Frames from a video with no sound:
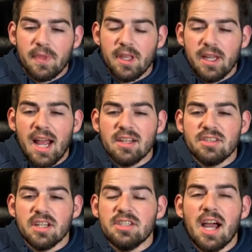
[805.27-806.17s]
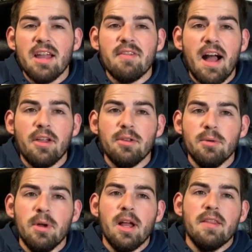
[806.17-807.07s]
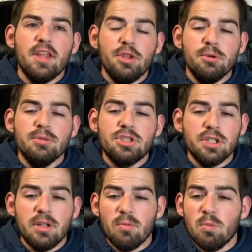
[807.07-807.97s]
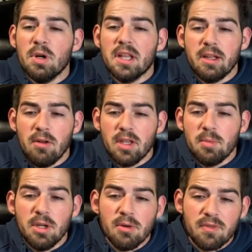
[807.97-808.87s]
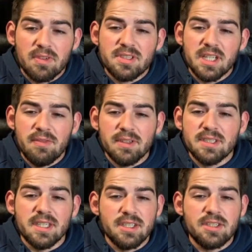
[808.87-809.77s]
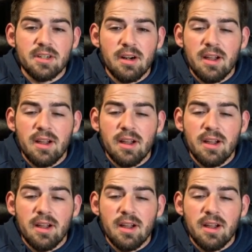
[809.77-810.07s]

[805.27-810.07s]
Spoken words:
it has such high value that you should really only be going for Sif and Sinister,